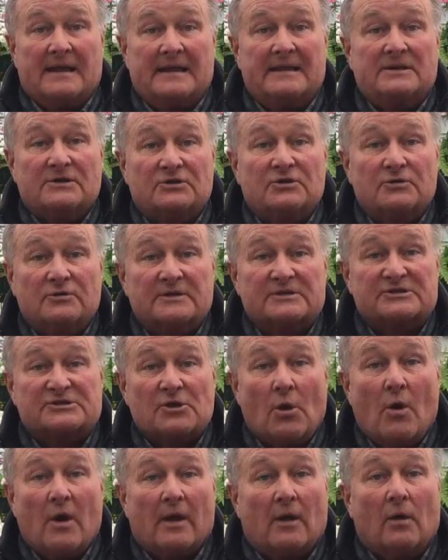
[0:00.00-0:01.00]
into the
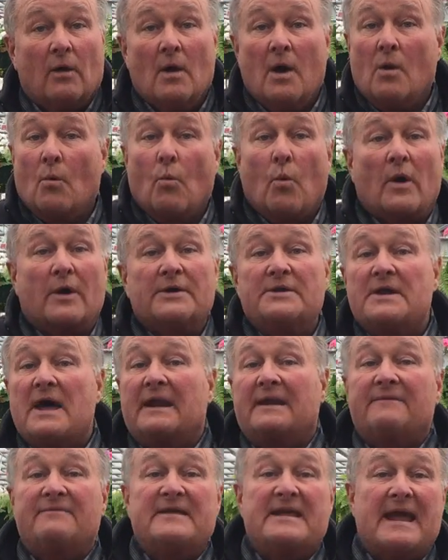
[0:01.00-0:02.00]
soil where
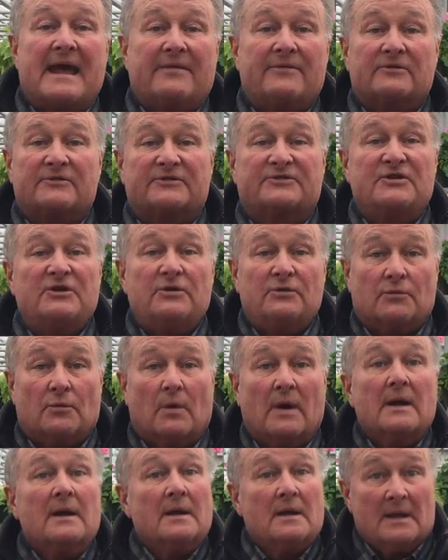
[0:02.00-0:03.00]
none of the others do.